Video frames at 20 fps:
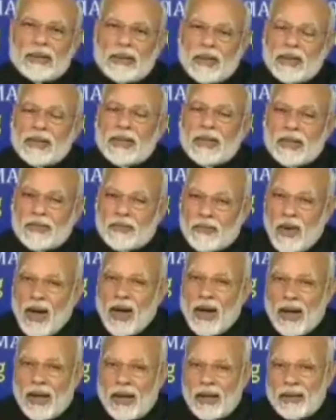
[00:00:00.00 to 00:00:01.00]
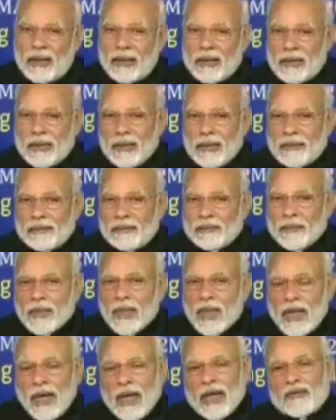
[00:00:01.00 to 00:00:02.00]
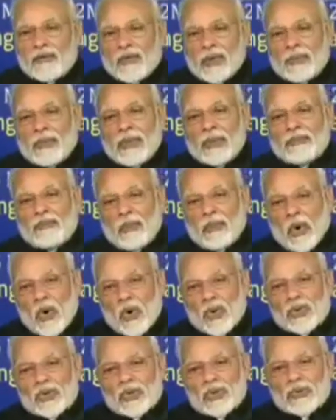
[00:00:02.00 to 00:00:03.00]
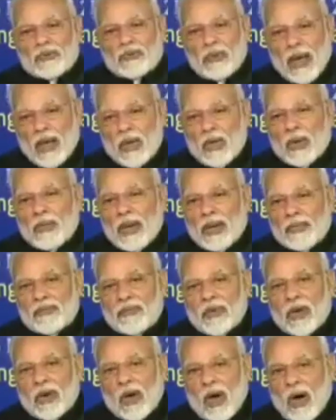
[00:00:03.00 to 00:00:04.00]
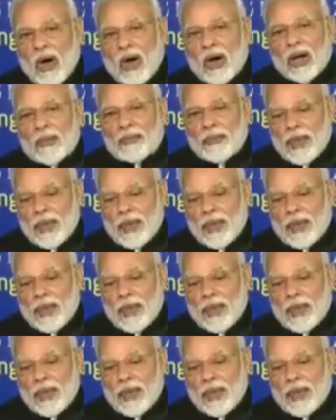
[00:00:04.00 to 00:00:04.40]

This is why it would be most valuable for all